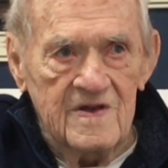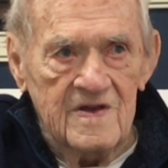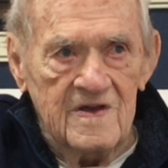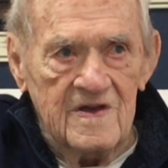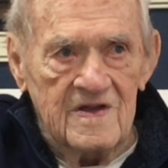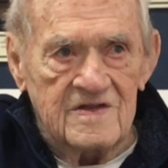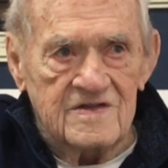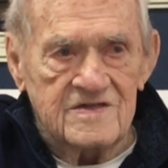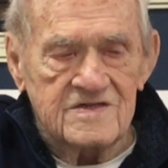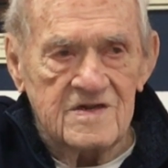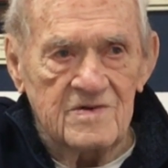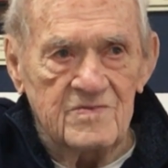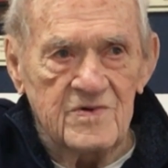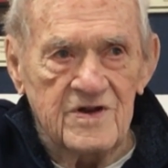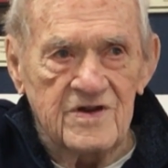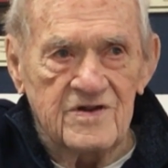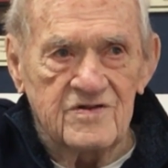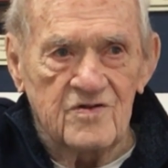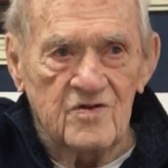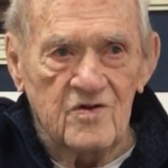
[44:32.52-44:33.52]
And somebody
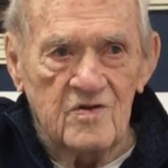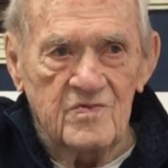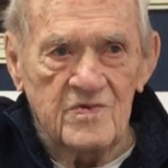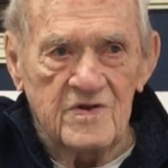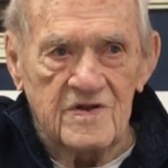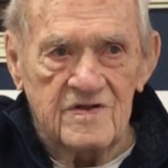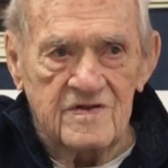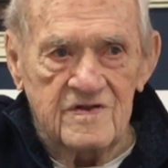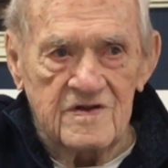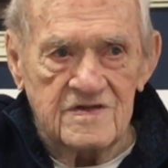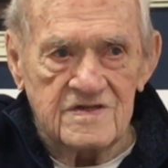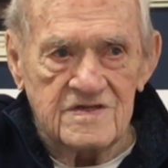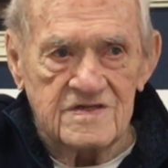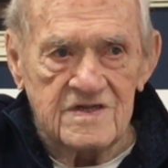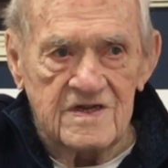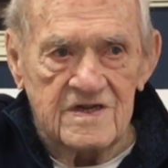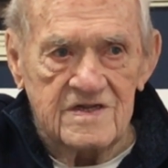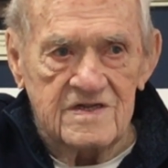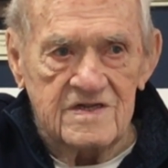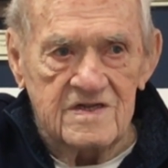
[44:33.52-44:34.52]
told me this,
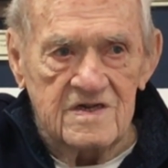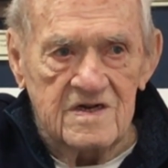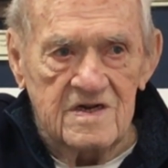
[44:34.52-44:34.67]
that